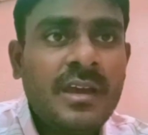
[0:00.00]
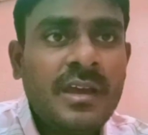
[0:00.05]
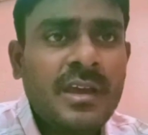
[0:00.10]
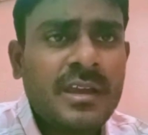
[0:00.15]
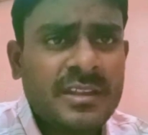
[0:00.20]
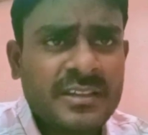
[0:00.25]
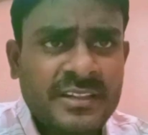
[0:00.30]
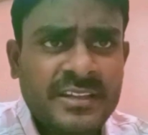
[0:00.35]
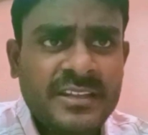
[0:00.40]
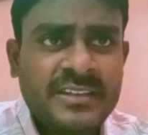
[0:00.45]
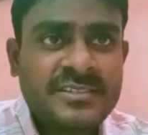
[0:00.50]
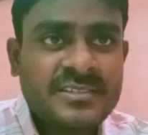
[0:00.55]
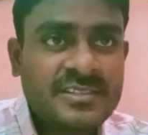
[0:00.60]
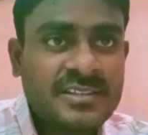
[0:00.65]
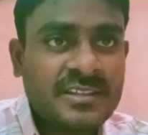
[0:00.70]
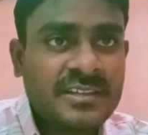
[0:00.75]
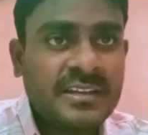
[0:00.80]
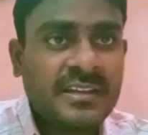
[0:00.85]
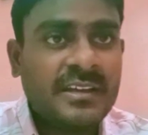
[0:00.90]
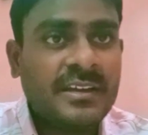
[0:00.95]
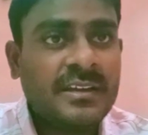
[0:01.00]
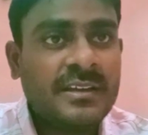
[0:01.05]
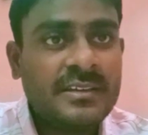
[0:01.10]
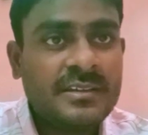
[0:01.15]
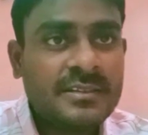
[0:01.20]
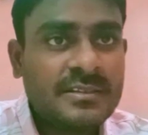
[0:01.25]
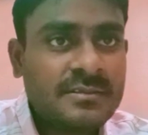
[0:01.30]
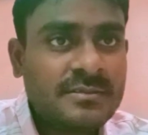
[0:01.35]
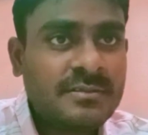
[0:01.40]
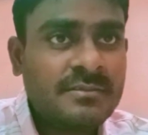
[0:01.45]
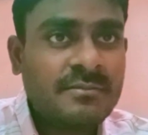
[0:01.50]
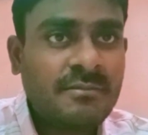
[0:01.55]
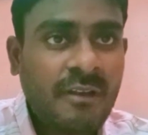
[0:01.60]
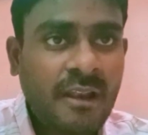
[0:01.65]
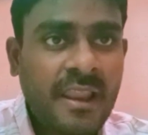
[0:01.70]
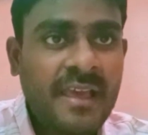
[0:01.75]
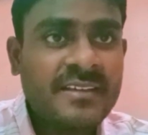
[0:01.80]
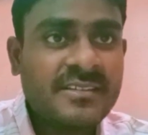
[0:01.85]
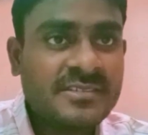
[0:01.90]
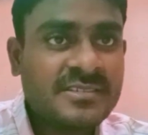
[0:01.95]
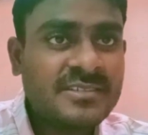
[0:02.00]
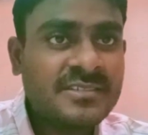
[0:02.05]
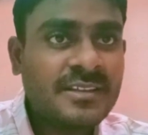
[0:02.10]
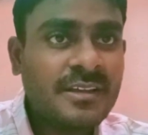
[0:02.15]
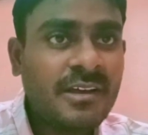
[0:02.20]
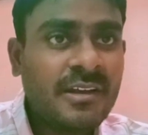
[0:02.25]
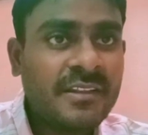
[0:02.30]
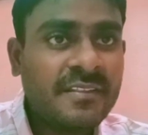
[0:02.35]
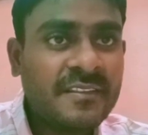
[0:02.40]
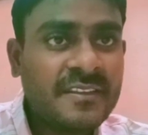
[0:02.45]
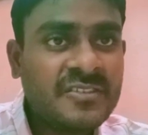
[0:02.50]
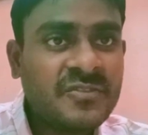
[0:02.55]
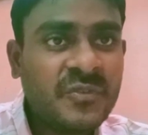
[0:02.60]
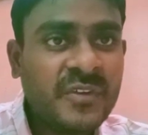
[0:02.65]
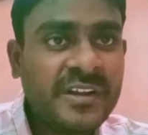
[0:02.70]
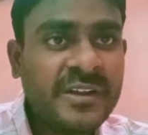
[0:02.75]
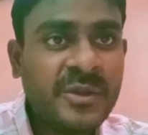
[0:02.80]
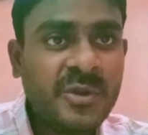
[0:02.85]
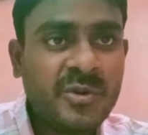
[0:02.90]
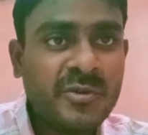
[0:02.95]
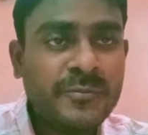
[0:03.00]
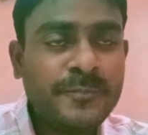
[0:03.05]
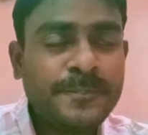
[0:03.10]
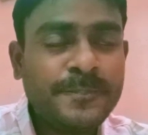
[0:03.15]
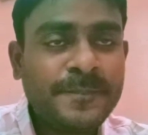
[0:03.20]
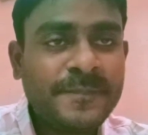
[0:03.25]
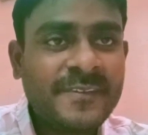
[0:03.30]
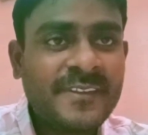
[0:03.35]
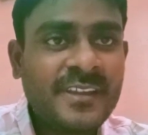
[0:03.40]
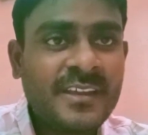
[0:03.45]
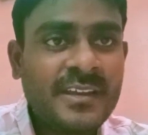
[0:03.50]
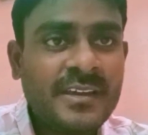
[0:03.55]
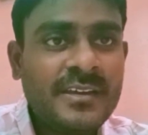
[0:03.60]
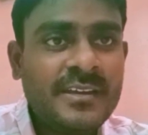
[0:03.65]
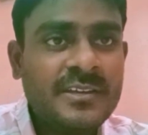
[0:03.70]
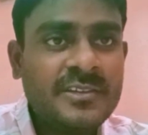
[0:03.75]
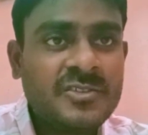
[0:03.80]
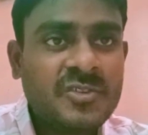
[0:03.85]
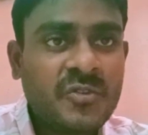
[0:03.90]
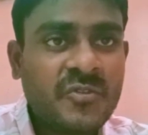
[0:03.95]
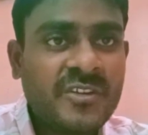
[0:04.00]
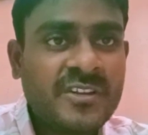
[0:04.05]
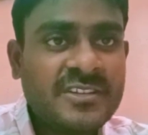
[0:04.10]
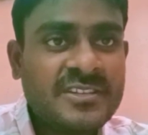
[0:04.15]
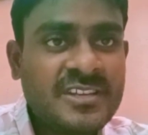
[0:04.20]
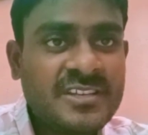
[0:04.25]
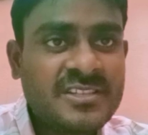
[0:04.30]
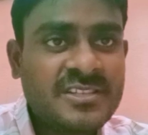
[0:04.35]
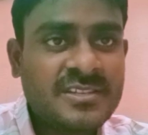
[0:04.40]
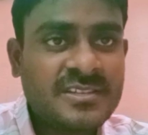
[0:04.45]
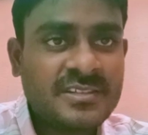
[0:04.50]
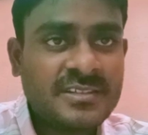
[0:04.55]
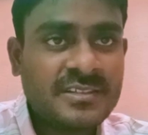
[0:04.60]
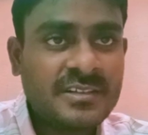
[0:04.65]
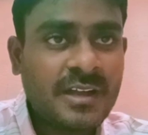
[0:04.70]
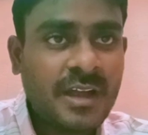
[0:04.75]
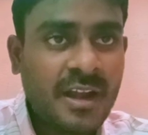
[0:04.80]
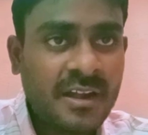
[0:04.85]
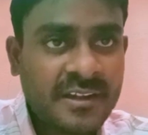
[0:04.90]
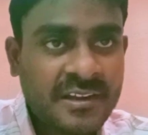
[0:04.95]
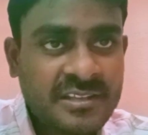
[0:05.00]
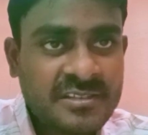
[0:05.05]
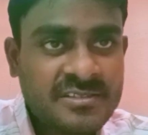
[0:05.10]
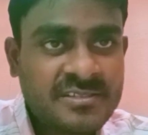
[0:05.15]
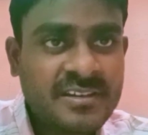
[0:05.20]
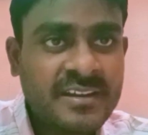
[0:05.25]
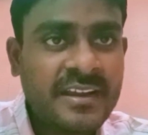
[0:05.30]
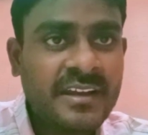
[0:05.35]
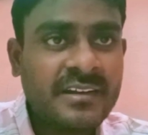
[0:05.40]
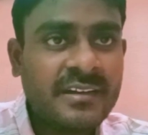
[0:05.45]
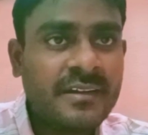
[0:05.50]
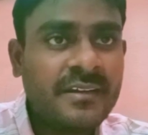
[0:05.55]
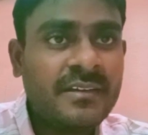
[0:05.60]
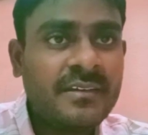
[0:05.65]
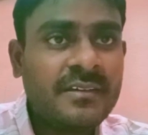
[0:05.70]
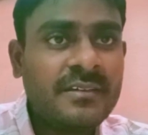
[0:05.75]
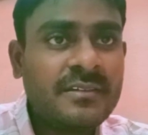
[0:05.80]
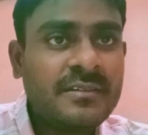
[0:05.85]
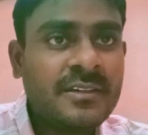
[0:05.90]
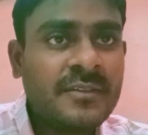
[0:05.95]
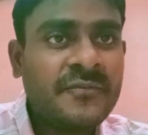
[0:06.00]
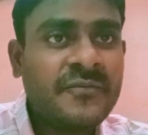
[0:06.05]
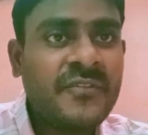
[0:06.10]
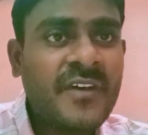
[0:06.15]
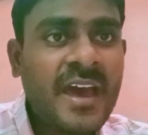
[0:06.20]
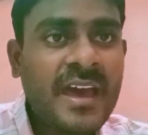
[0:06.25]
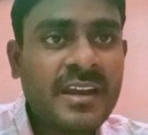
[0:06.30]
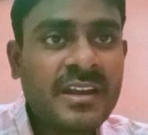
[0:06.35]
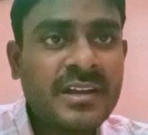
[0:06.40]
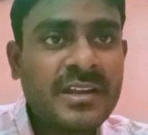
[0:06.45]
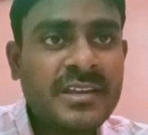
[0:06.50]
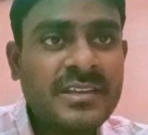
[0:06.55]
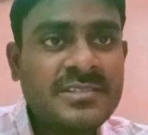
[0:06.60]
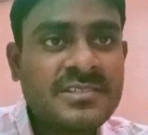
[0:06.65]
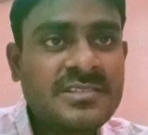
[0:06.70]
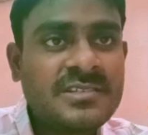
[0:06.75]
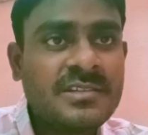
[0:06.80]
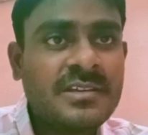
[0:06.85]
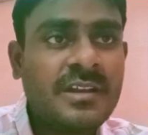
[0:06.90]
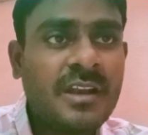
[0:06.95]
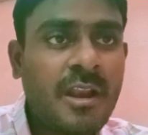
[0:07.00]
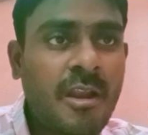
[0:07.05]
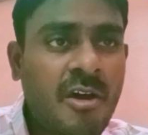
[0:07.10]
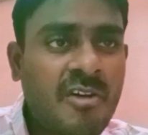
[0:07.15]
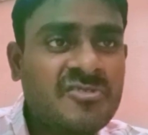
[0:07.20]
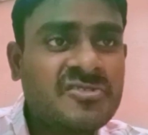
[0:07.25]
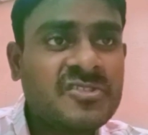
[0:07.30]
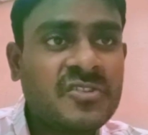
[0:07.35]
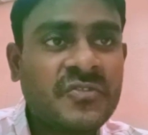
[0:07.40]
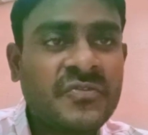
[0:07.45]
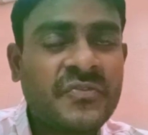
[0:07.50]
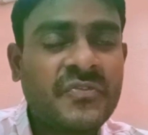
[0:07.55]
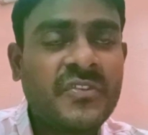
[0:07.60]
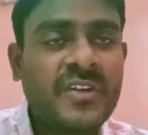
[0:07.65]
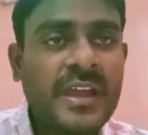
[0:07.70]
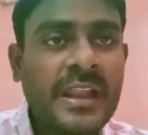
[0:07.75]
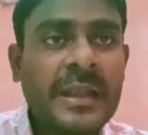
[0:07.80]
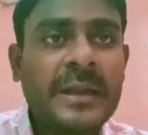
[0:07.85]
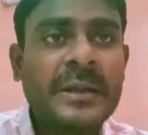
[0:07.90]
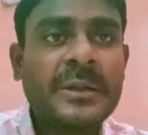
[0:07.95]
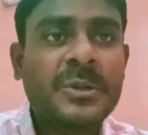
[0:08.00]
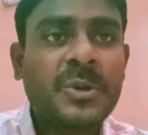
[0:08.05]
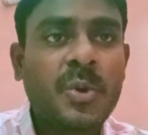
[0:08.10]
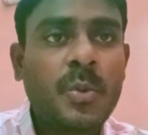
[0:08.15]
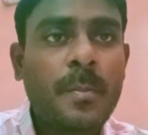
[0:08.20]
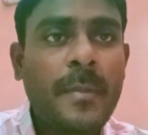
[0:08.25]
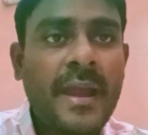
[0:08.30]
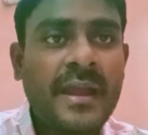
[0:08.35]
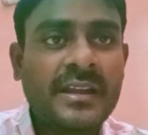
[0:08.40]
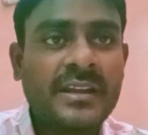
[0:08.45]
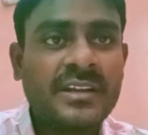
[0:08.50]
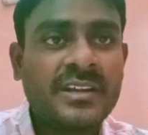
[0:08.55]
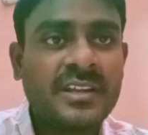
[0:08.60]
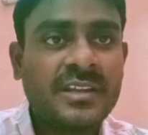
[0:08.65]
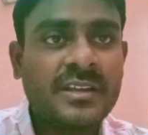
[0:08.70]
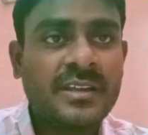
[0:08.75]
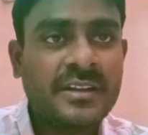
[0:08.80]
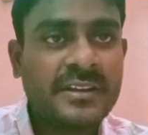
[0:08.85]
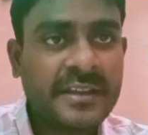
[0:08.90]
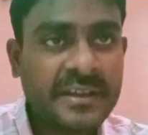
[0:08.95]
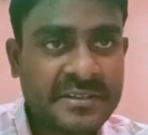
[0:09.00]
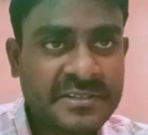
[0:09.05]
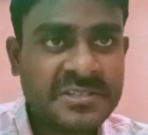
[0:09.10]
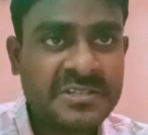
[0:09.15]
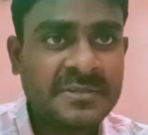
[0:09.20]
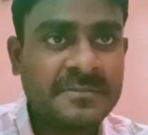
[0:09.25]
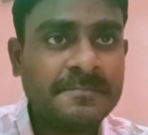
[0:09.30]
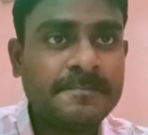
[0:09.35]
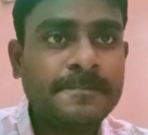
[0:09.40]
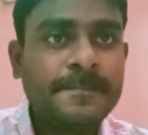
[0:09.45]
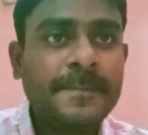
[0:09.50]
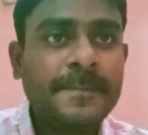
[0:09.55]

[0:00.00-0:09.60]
In this class or in this video, so we'll just understand the Faraday's laws of electromagnetic induction.